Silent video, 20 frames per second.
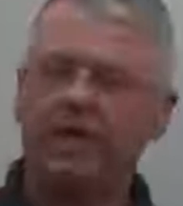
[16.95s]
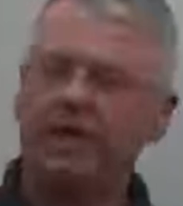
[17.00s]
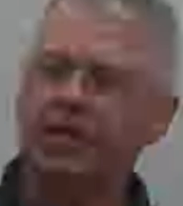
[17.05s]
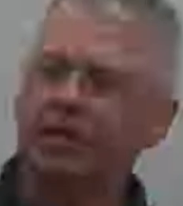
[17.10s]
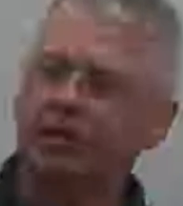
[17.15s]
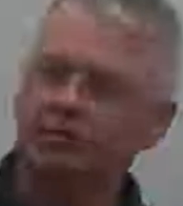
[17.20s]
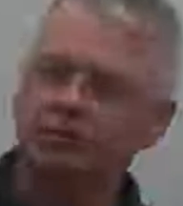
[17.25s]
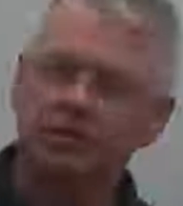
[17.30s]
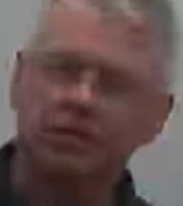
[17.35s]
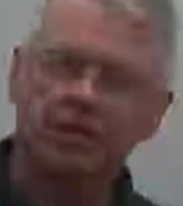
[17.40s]
He
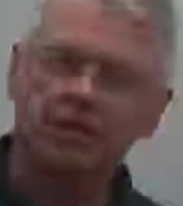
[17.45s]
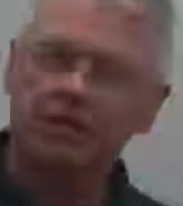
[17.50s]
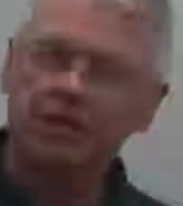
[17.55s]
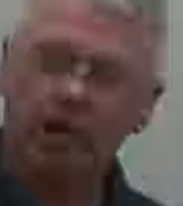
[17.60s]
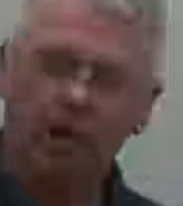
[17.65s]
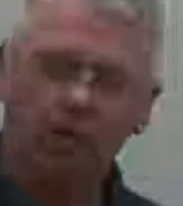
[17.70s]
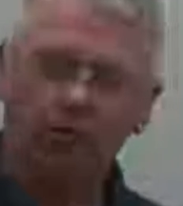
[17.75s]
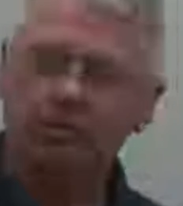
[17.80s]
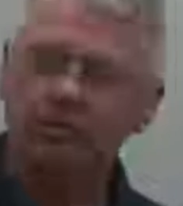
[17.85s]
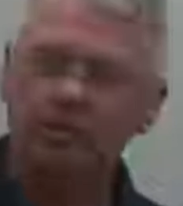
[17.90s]
goes,
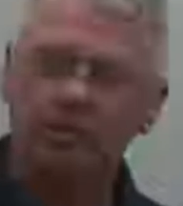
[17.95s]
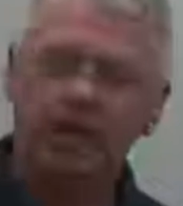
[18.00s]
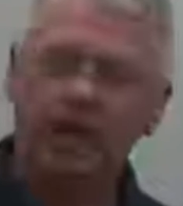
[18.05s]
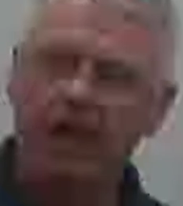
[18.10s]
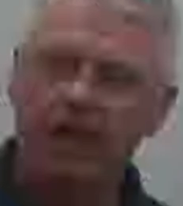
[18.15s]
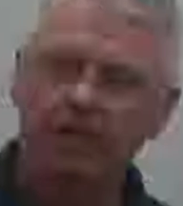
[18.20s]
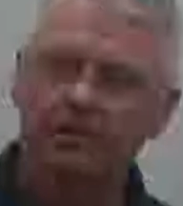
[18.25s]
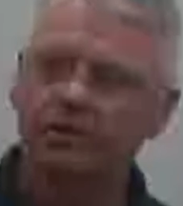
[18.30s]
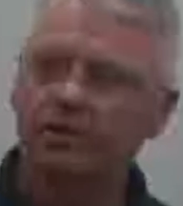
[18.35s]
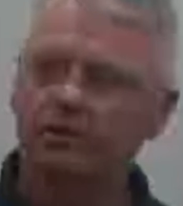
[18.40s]
Coach, you
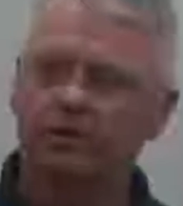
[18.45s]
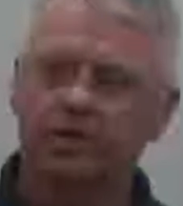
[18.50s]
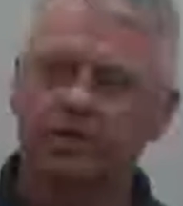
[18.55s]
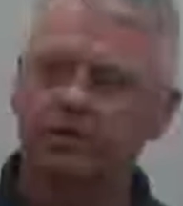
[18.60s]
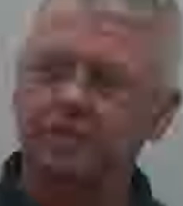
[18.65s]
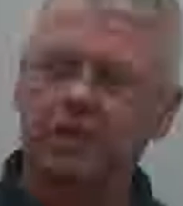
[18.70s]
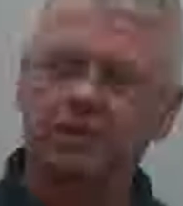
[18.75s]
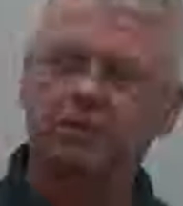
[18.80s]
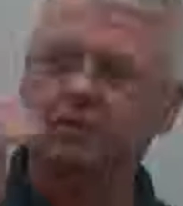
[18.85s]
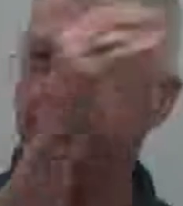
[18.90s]
had to,
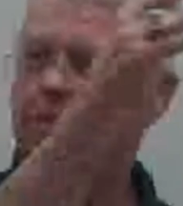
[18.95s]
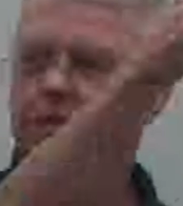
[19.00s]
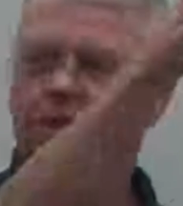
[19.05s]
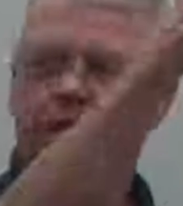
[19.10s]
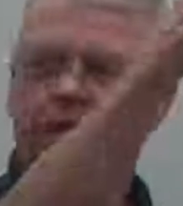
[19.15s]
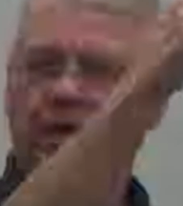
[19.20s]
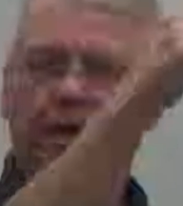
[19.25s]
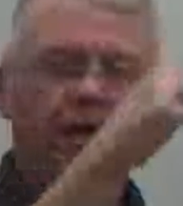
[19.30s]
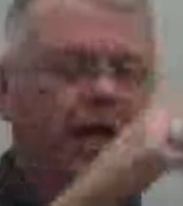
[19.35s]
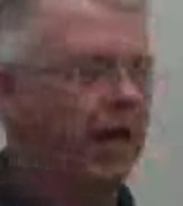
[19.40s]
because he was,
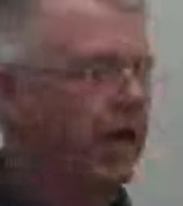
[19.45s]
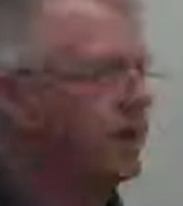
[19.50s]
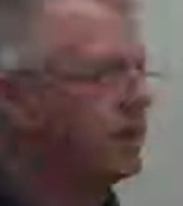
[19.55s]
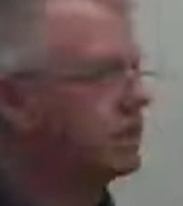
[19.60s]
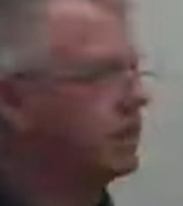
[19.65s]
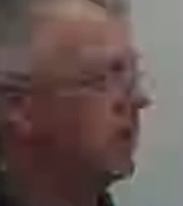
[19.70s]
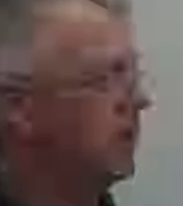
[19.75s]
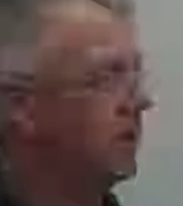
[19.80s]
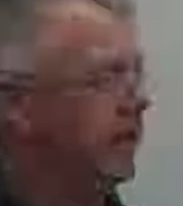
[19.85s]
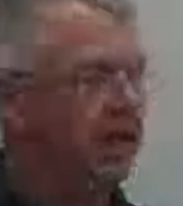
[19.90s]
I
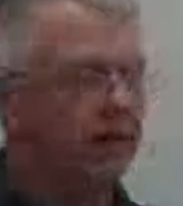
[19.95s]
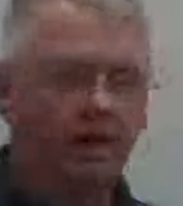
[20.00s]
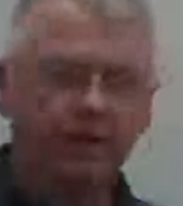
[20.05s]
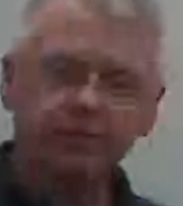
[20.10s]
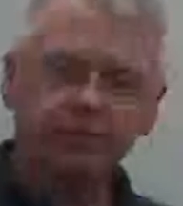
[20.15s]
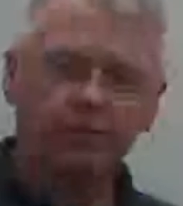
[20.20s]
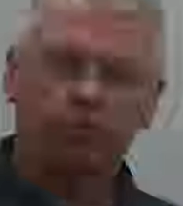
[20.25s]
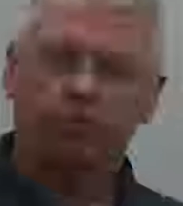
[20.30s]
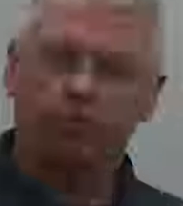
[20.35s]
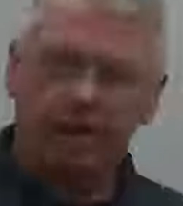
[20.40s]
said,
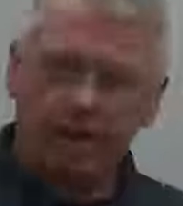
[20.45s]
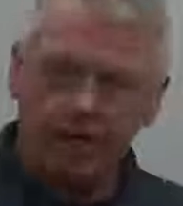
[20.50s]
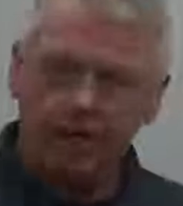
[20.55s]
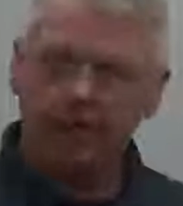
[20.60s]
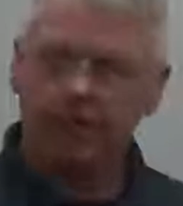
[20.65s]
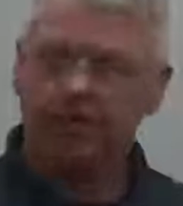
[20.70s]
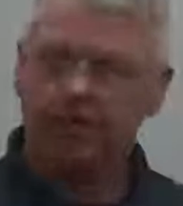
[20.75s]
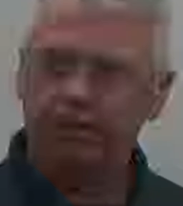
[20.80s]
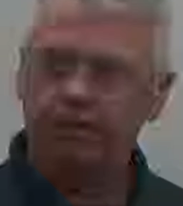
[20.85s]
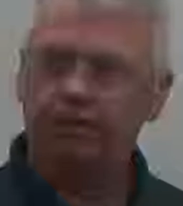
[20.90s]
that's a
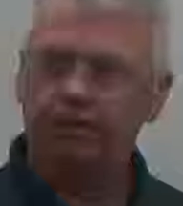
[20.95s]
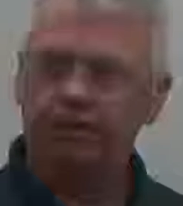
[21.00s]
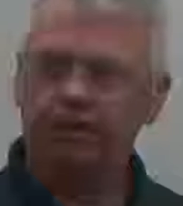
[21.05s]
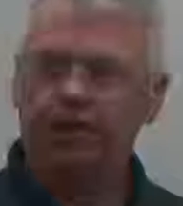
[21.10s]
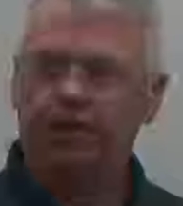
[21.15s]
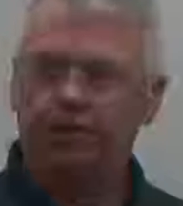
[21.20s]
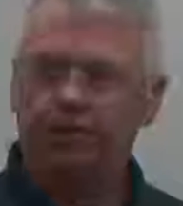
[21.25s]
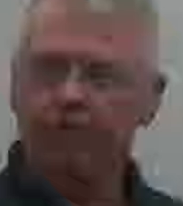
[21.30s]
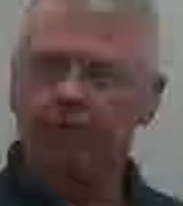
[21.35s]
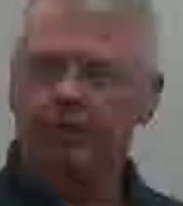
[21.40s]
read, you
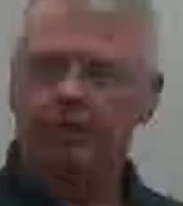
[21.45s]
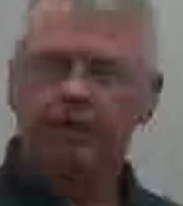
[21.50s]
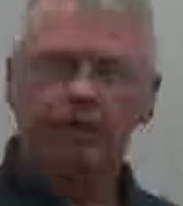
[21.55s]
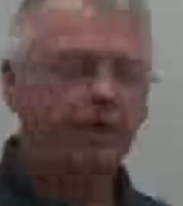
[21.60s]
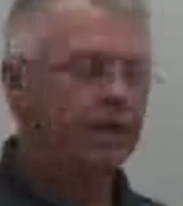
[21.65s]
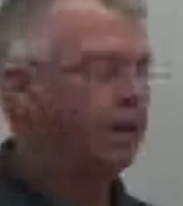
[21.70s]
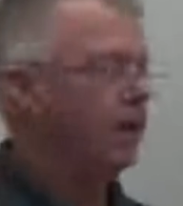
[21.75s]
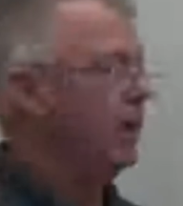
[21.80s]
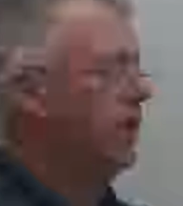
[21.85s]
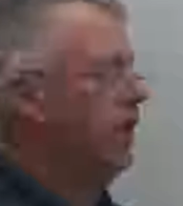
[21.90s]
know.
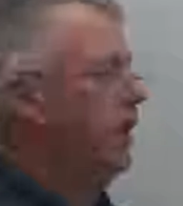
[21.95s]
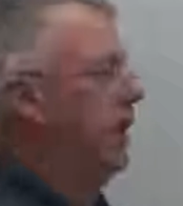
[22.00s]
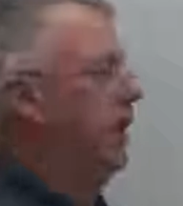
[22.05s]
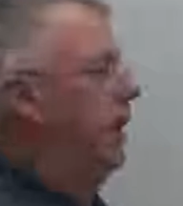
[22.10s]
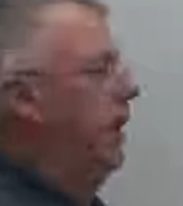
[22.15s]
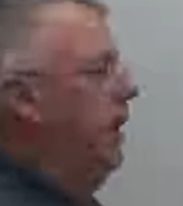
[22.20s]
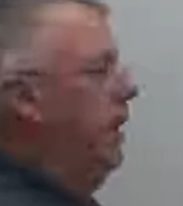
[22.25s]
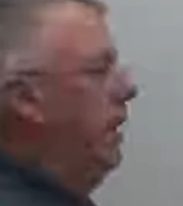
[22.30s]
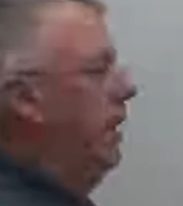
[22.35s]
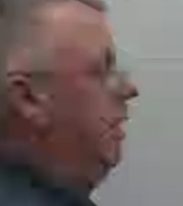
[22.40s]

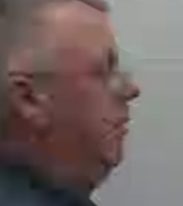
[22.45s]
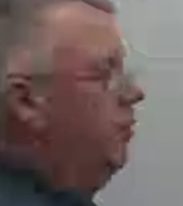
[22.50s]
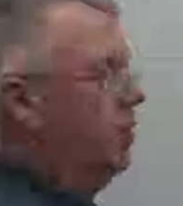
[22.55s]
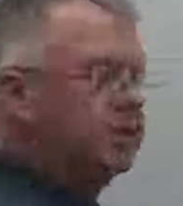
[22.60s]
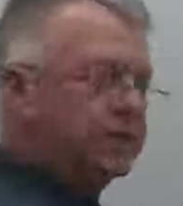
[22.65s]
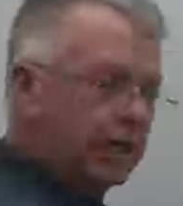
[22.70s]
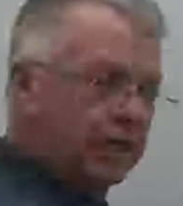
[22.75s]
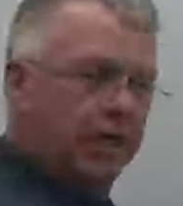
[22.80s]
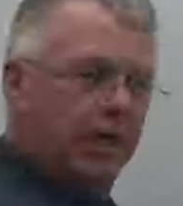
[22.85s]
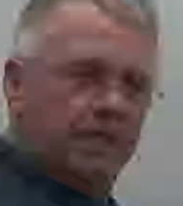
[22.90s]

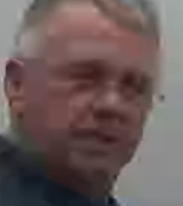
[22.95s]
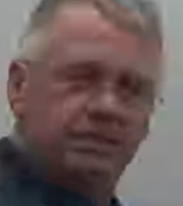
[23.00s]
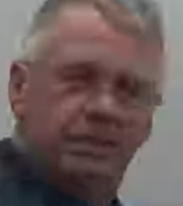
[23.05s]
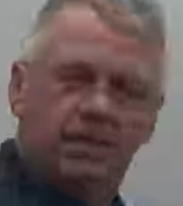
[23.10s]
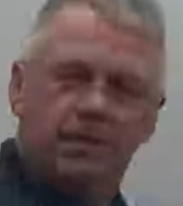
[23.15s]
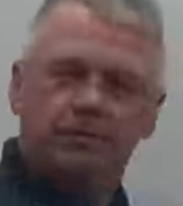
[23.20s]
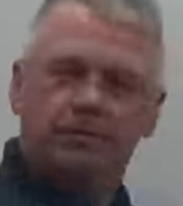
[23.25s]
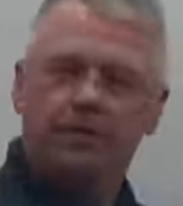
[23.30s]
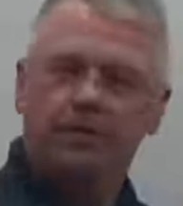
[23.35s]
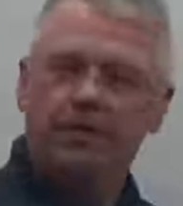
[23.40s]
What's that guy's
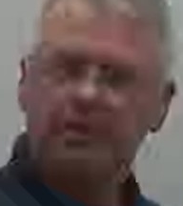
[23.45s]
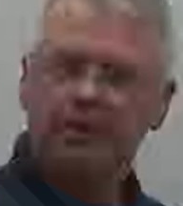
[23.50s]
name?